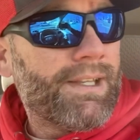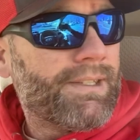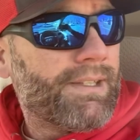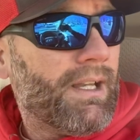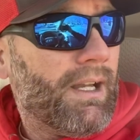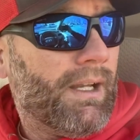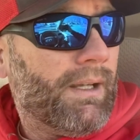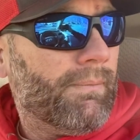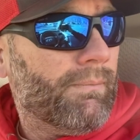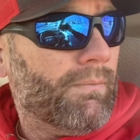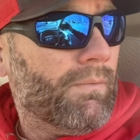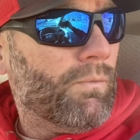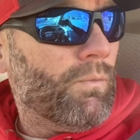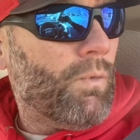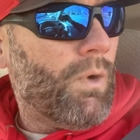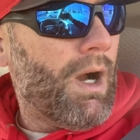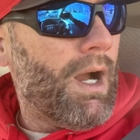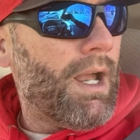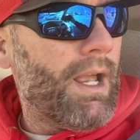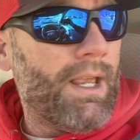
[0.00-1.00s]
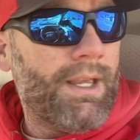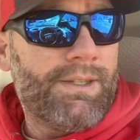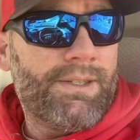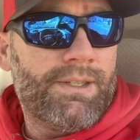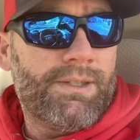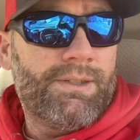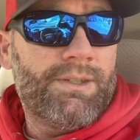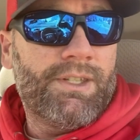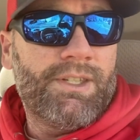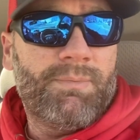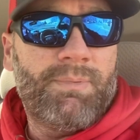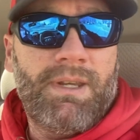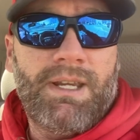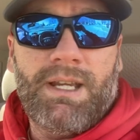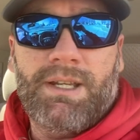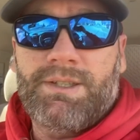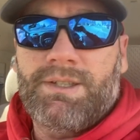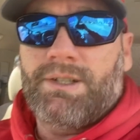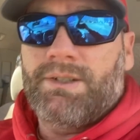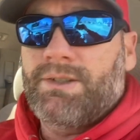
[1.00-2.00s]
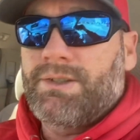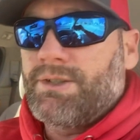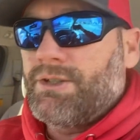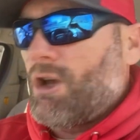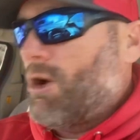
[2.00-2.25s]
time? Why is it just because there's so